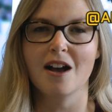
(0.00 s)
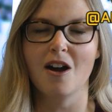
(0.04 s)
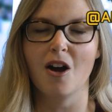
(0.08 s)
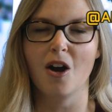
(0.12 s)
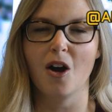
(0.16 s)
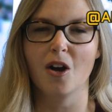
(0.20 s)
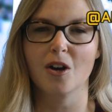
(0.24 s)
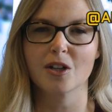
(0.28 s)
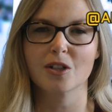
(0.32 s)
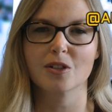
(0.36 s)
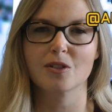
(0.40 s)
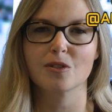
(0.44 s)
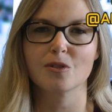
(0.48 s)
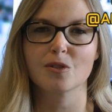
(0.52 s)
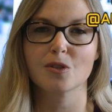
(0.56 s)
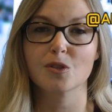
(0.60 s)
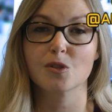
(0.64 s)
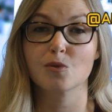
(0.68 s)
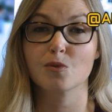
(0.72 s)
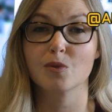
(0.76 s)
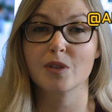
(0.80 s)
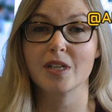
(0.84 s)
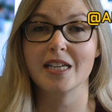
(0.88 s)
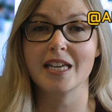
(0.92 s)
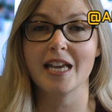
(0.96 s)

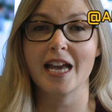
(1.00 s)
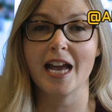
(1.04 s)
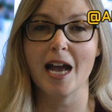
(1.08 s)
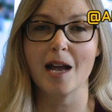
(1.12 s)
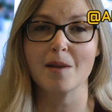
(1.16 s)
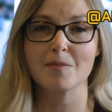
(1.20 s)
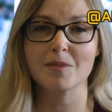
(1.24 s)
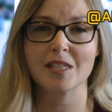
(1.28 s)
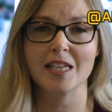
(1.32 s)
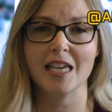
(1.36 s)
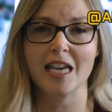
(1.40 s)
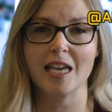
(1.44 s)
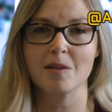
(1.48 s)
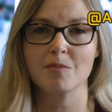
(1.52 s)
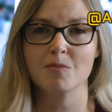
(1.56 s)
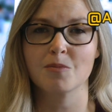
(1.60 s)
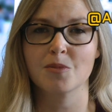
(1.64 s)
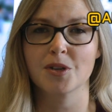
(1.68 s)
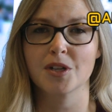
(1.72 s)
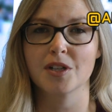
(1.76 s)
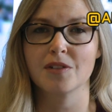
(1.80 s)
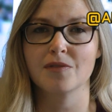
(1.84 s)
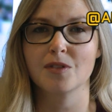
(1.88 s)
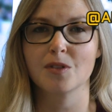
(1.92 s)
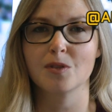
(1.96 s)
articles, recaps, game
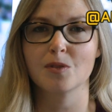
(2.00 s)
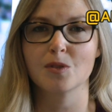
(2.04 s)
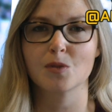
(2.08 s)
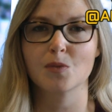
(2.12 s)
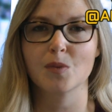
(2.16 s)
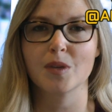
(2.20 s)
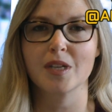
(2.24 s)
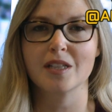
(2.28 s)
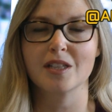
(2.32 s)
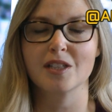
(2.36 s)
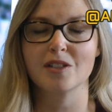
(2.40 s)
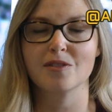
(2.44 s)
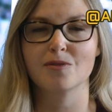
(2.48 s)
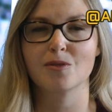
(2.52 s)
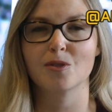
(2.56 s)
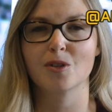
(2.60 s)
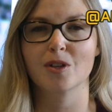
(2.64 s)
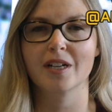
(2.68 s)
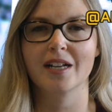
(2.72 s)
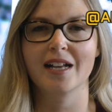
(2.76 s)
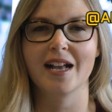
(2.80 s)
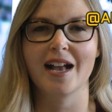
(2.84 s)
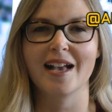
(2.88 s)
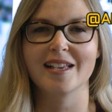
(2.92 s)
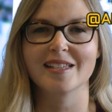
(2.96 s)
previews, weekly
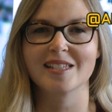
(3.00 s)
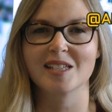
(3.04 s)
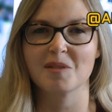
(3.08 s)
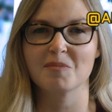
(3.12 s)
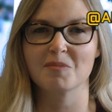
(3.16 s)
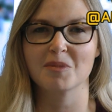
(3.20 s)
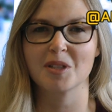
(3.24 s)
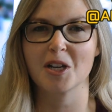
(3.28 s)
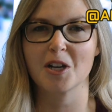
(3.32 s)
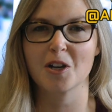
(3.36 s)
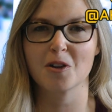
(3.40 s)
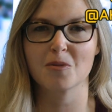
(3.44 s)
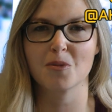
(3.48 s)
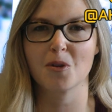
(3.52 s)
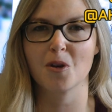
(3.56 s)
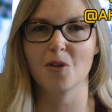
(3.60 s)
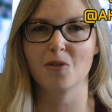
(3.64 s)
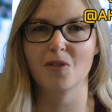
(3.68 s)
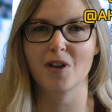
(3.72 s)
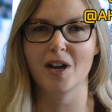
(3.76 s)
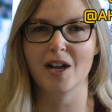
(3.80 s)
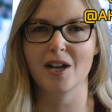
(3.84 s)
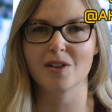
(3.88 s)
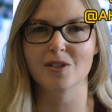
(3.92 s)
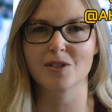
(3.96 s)
forecasts, and player
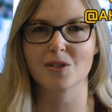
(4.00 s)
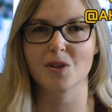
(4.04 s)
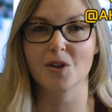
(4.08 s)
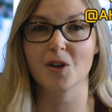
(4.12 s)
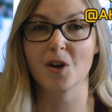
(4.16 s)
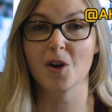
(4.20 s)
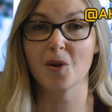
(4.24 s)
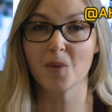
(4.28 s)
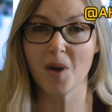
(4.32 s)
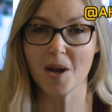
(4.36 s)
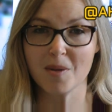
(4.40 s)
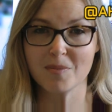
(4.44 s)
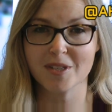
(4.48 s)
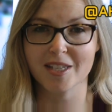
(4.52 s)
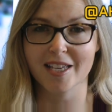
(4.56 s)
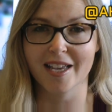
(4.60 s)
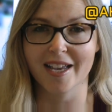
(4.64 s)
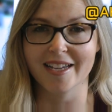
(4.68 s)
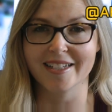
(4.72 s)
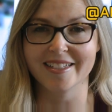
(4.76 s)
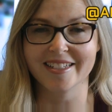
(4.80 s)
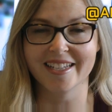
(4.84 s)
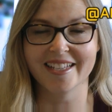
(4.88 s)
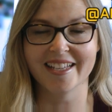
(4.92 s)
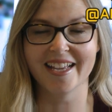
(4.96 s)
profiles on our
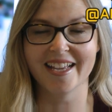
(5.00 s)
website,